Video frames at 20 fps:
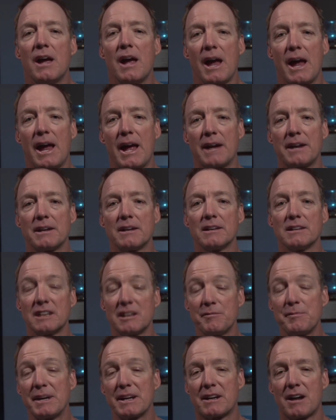and
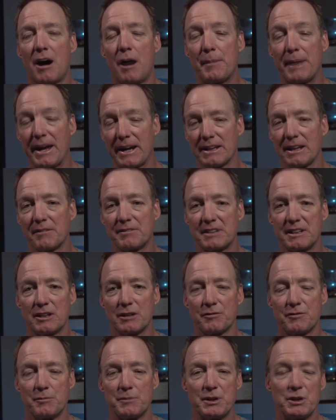leave me a comment. I'd love to
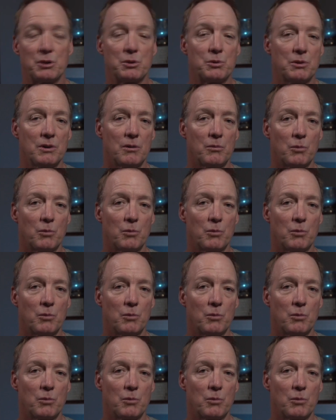hear from you.